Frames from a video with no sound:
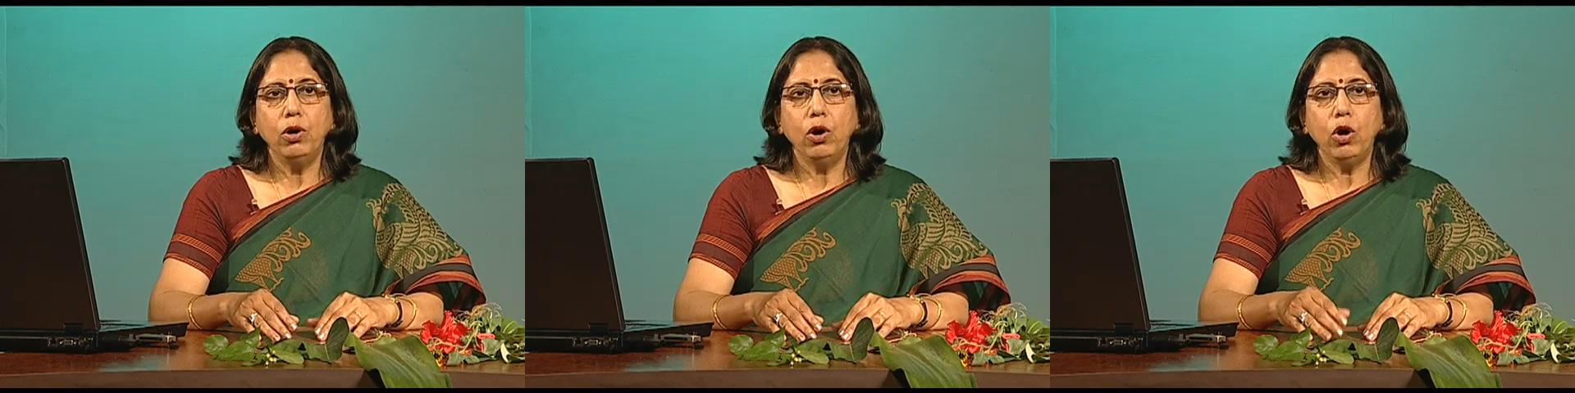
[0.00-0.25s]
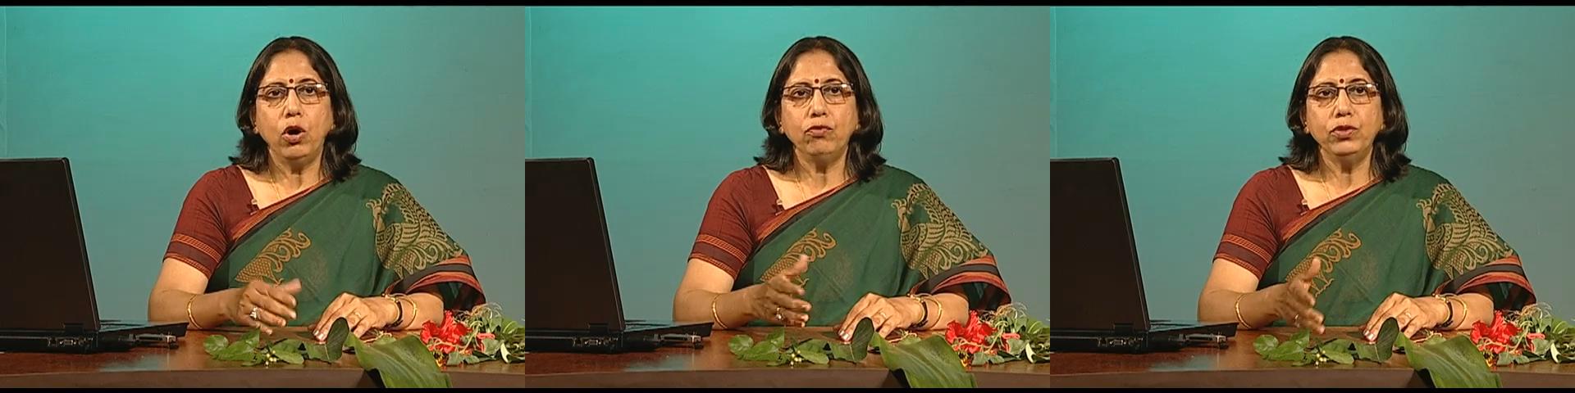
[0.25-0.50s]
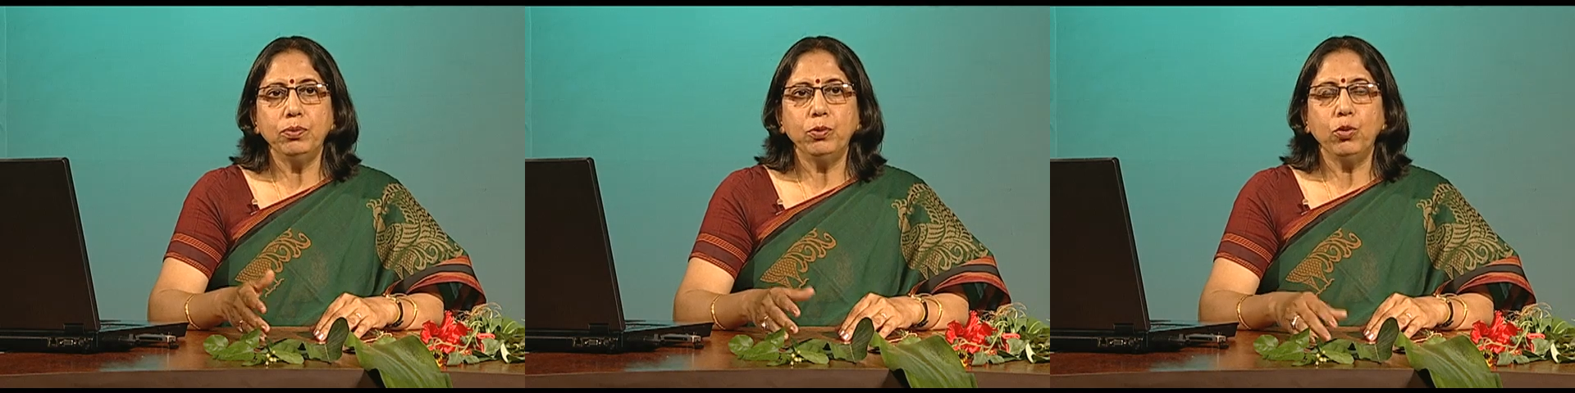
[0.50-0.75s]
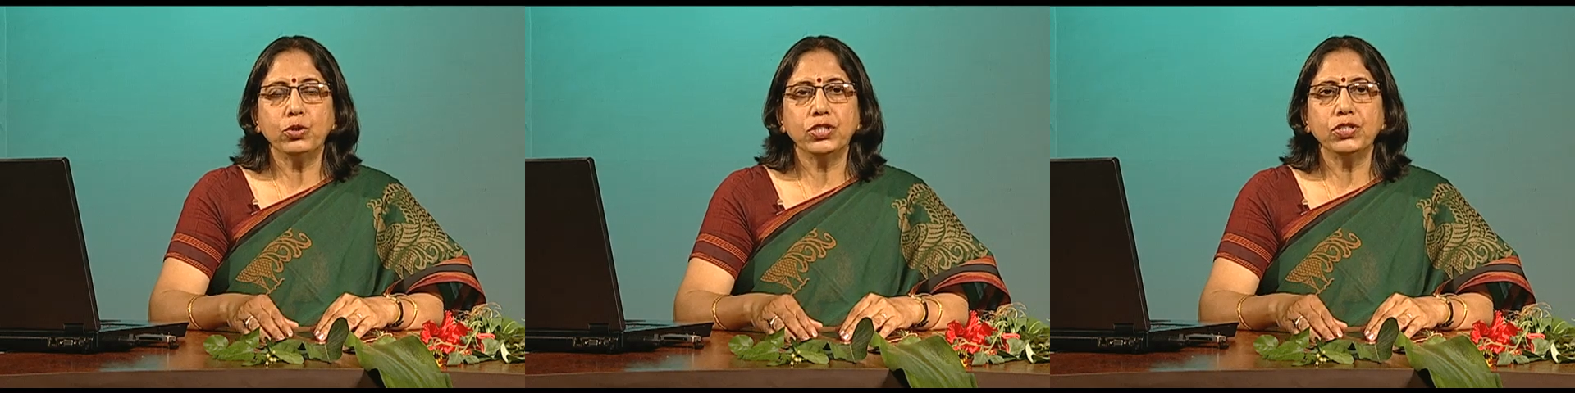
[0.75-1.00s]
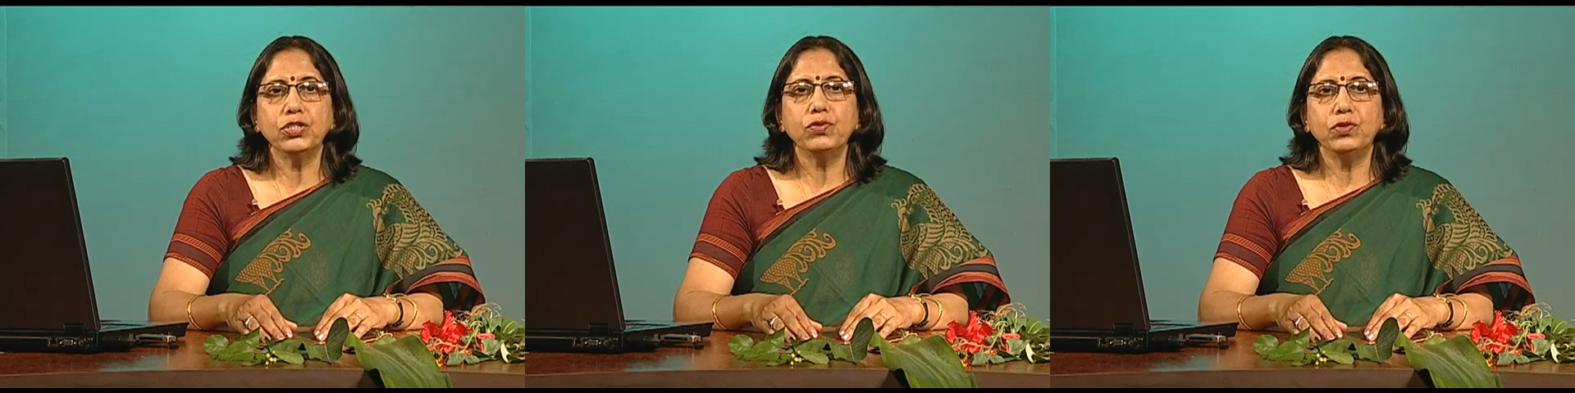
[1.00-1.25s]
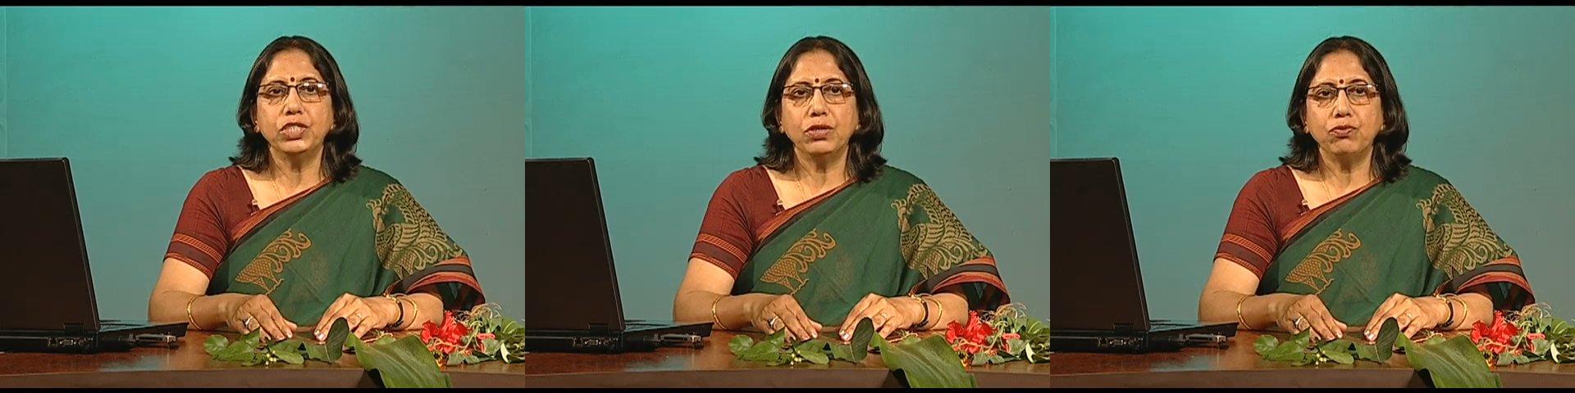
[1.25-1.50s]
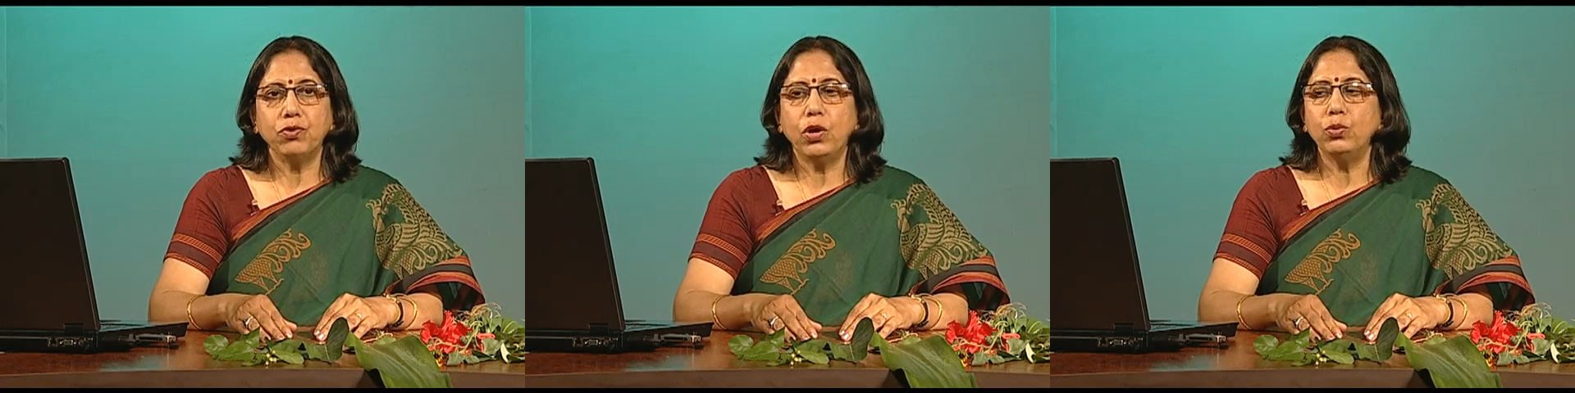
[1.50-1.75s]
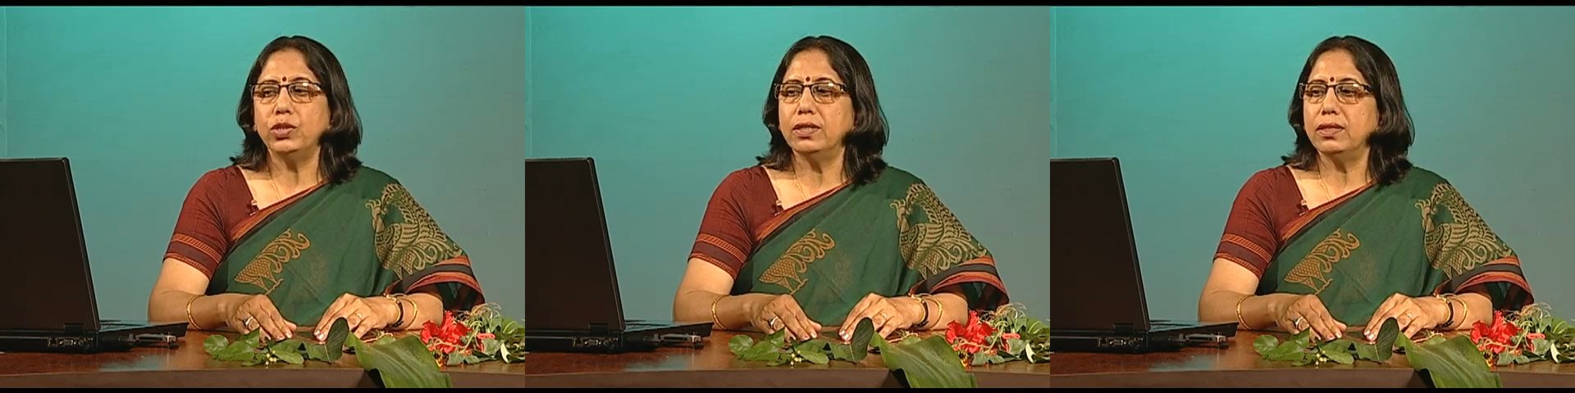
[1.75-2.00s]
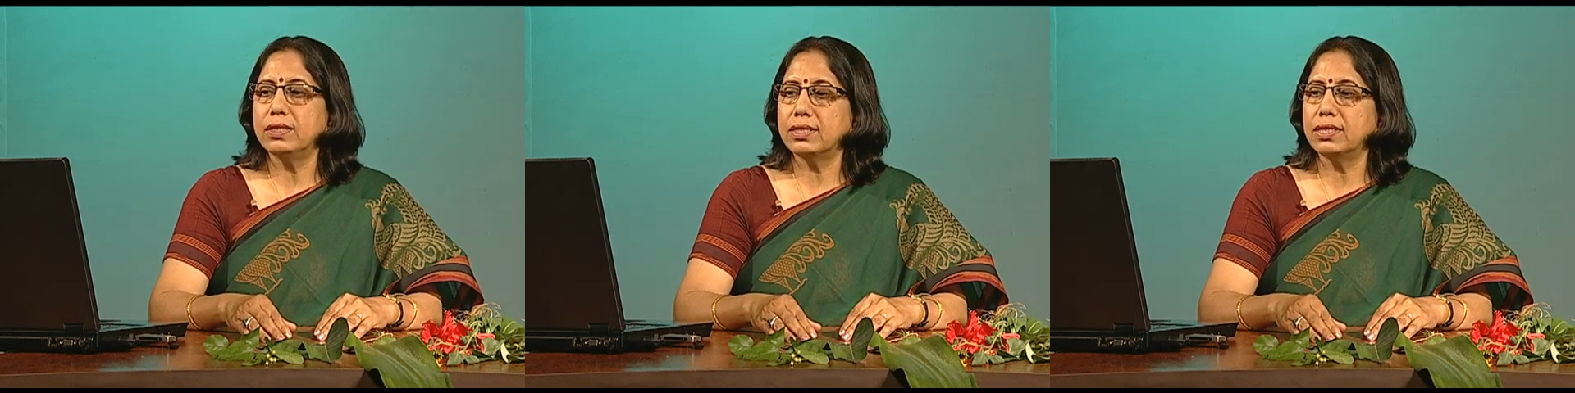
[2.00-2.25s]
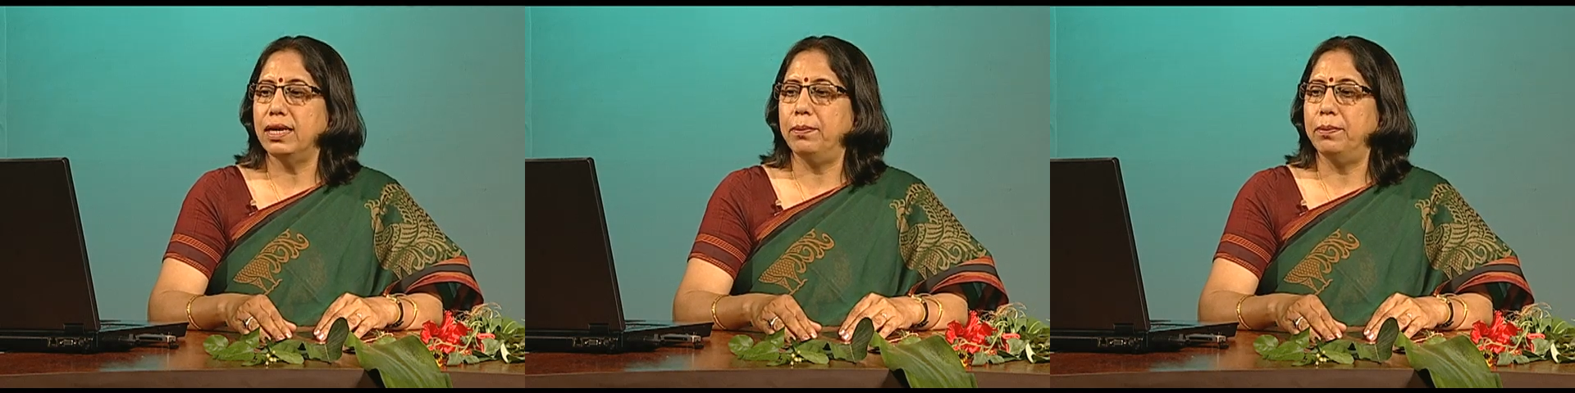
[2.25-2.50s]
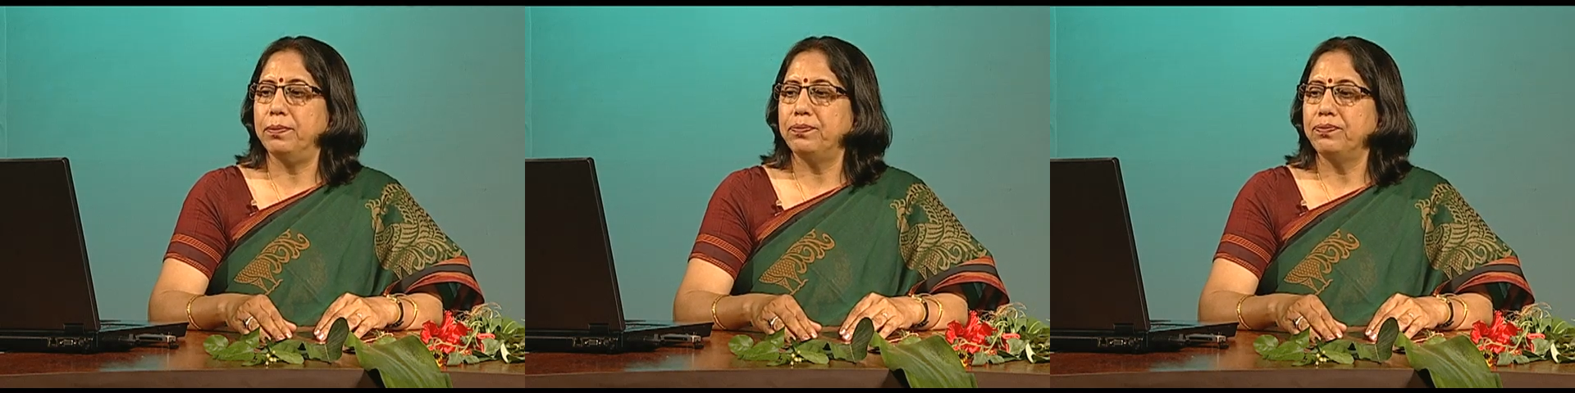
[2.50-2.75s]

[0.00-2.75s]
of the portions which are found in the stem.